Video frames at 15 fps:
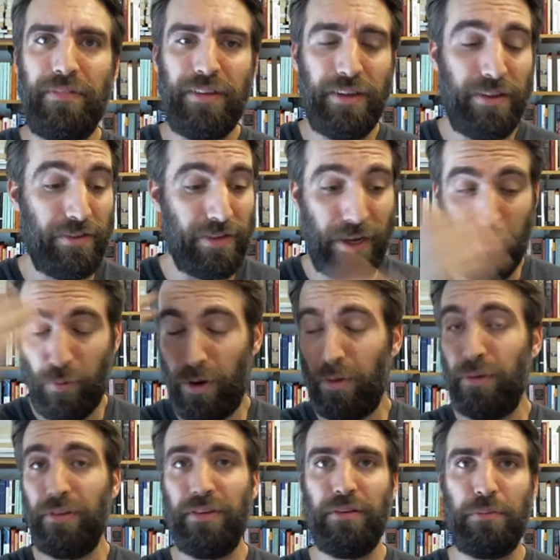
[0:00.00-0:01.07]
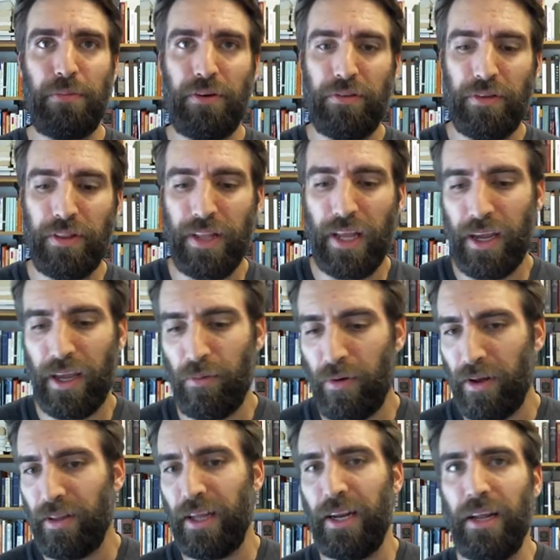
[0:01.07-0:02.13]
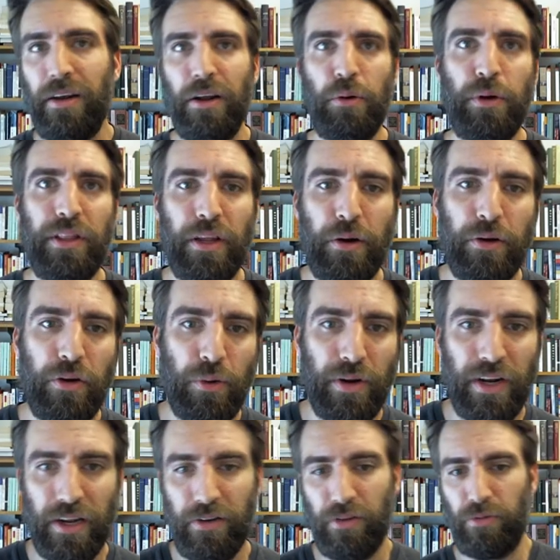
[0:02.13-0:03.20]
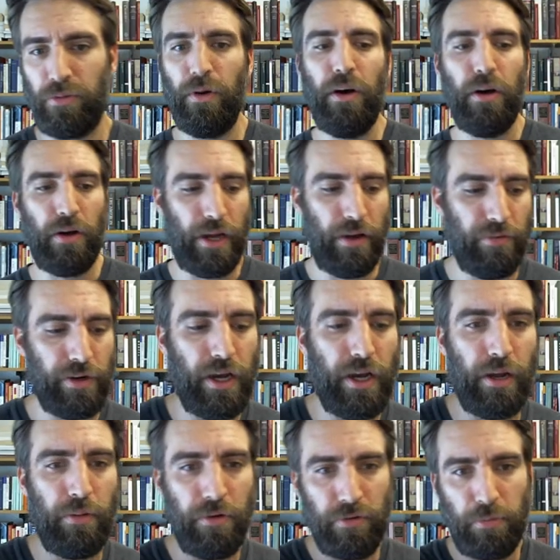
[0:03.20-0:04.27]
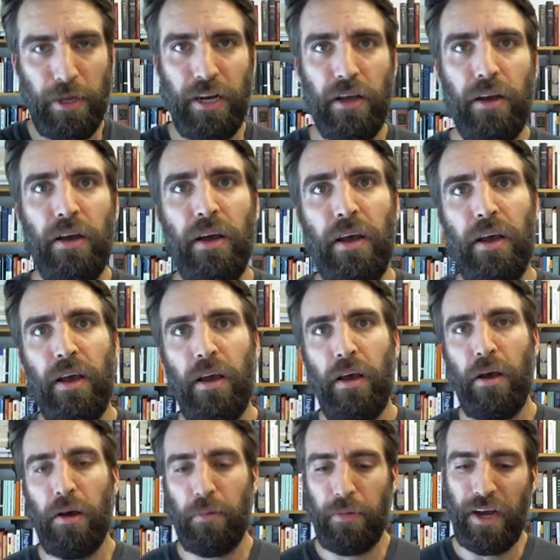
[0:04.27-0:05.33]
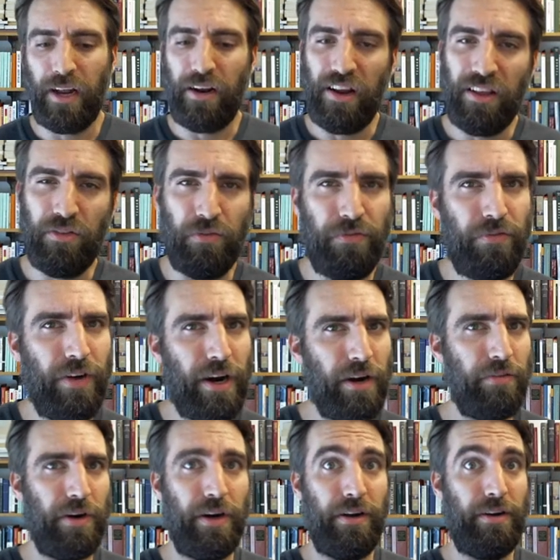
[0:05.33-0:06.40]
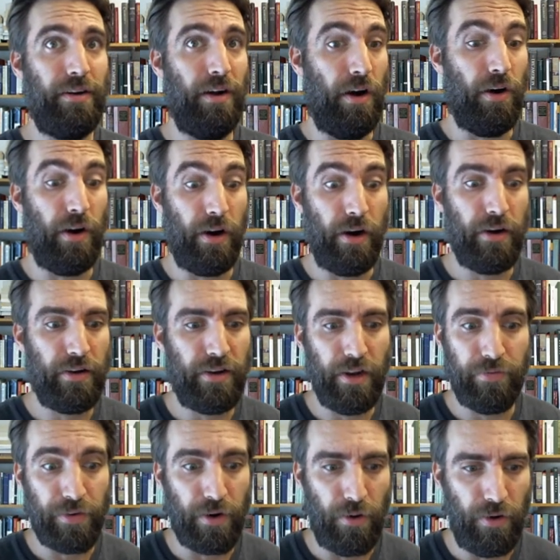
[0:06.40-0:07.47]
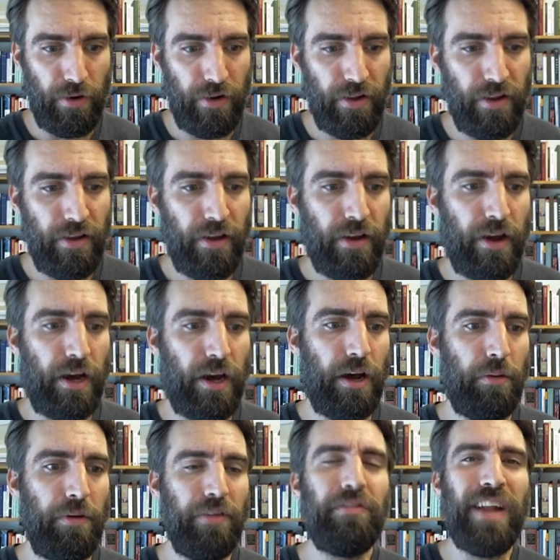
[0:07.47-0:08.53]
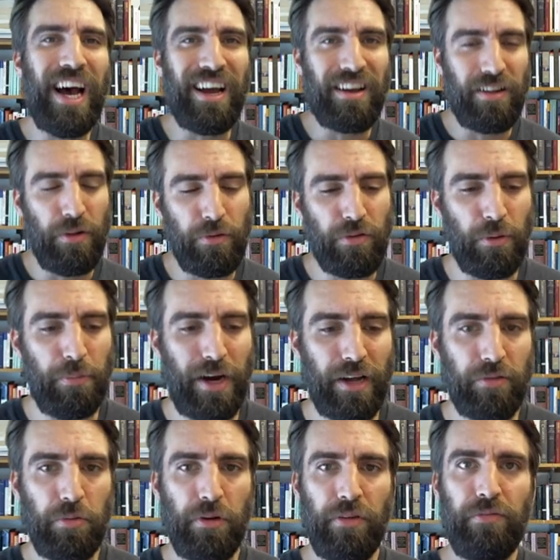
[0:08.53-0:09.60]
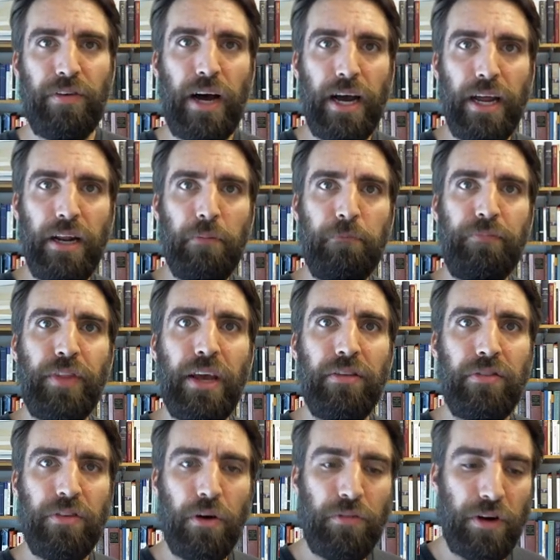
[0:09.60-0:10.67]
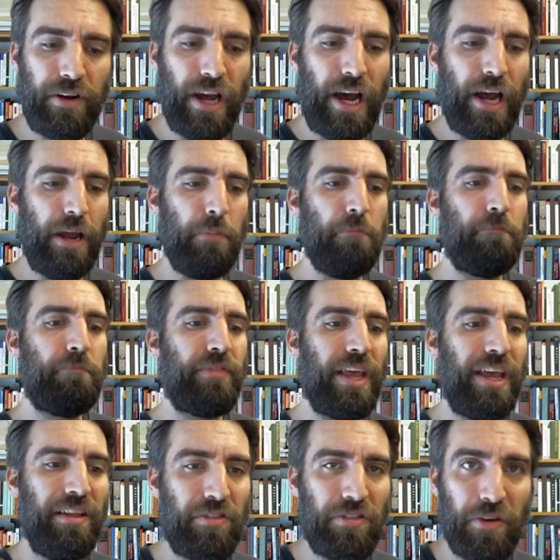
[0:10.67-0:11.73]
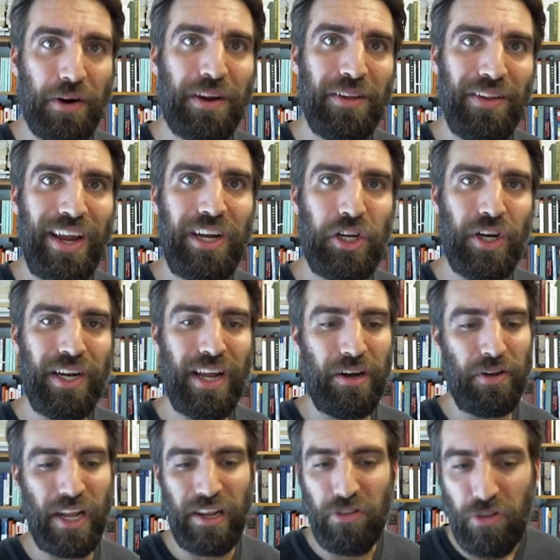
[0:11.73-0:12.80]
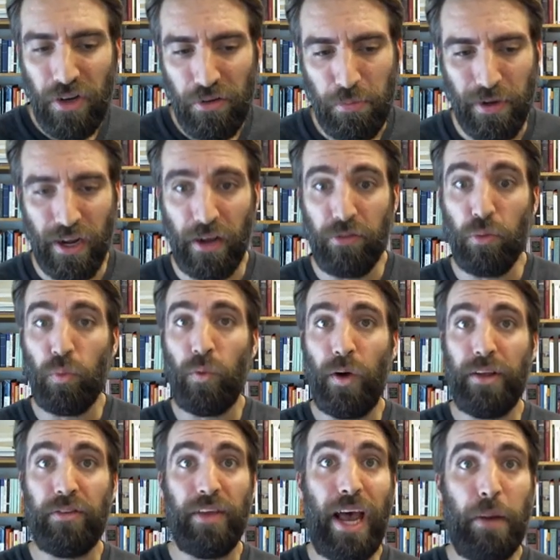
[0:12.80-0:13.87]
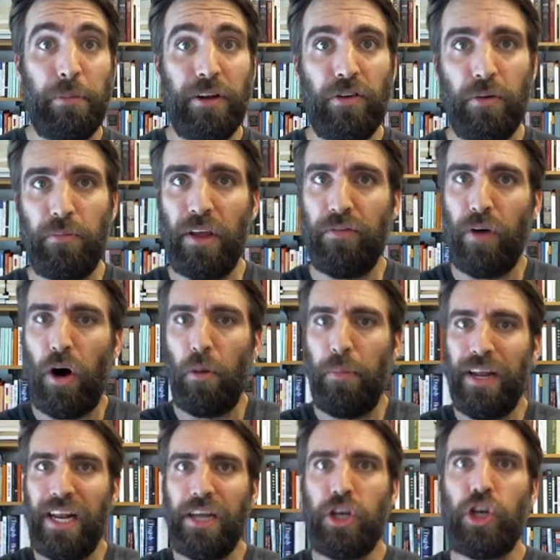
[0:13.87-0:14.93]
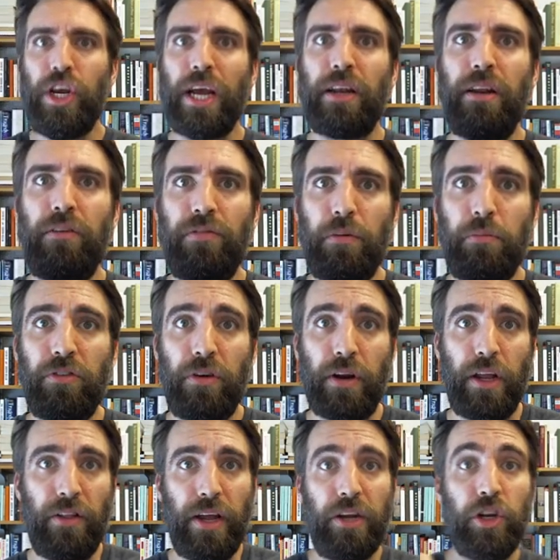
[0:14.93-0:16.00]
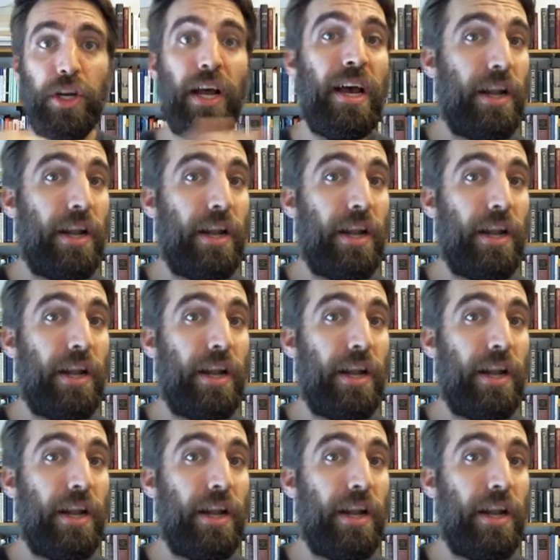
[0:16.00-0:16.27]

He's like, what was this person thinking? Well, they didn't know what they were doing. They just, well, I have a dime, I'll spend it. But it's very, very hard, difficult, uh, if not close to impossible, to find a silver dime in circulation nowadays just because what's happened to them. They've all been ejected from circulation.